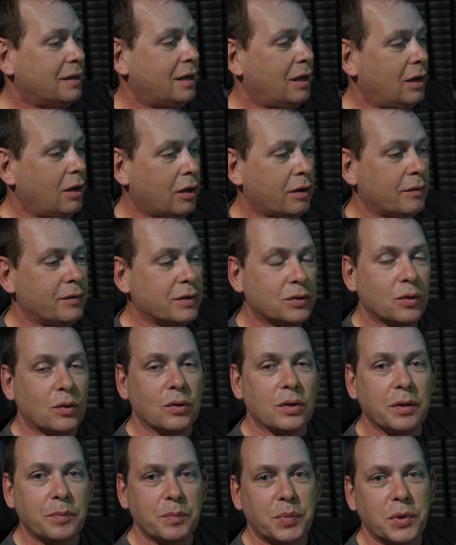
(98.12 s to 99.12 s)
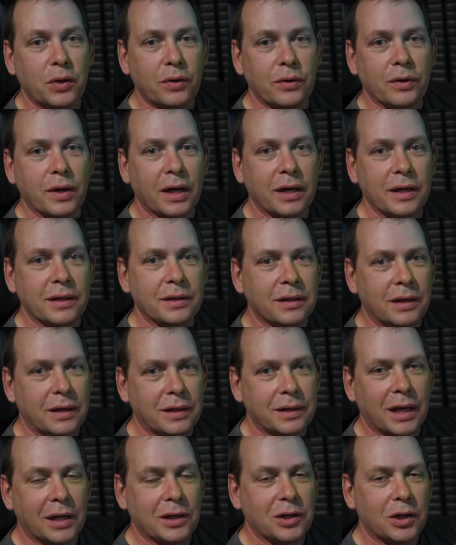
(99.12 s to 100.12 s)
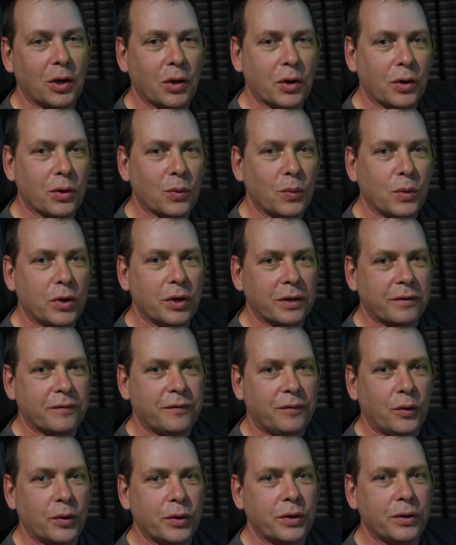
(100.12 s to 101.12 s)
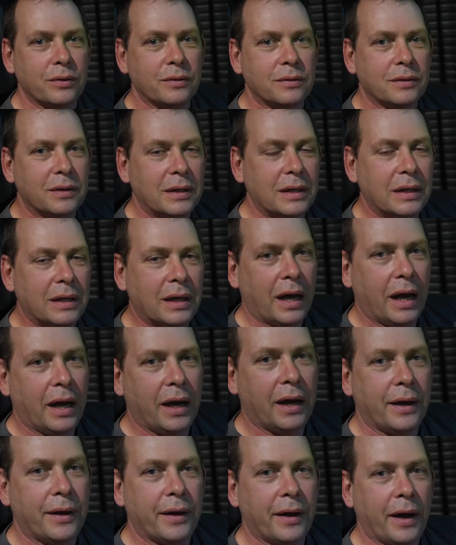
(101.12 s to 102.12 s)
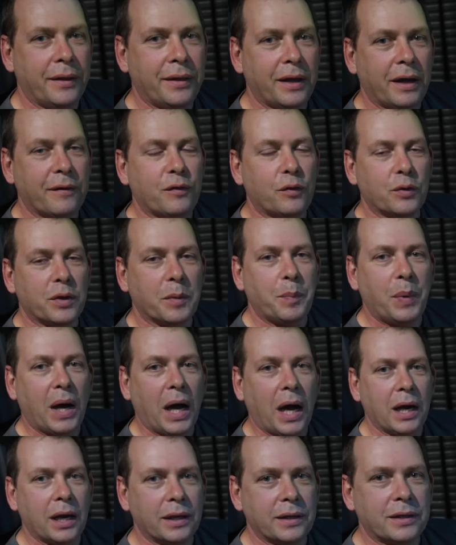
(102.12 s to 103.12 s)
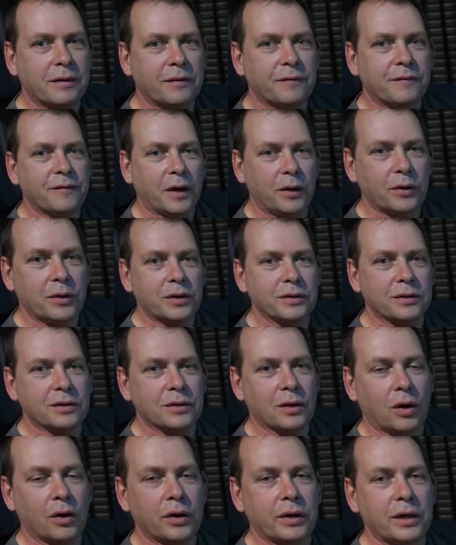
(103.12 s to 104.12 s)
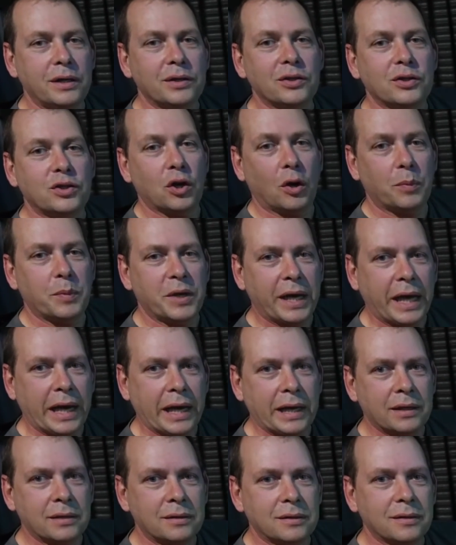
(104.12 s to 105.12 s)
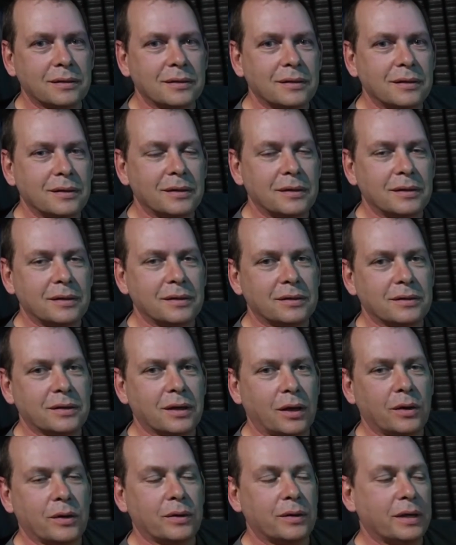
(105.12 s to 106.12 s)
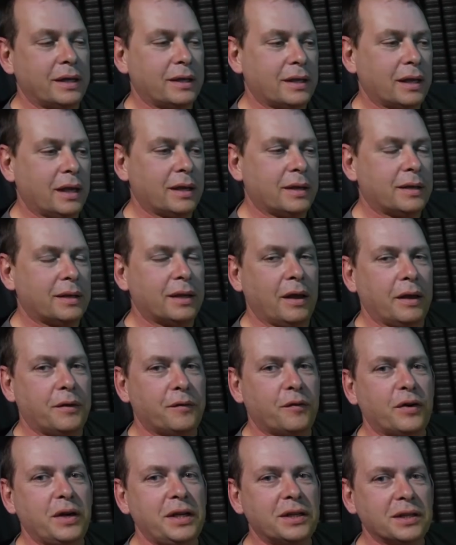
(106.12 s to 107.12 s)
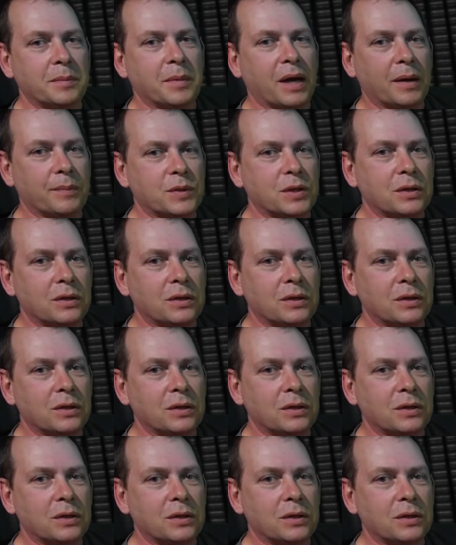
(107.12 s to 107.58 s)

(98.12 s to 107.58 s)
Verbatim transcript: A lot of it's all computerized and it does a lot of the work for you uh, and therefore the pilot can focus on his job at hand so it, it, it frees him up to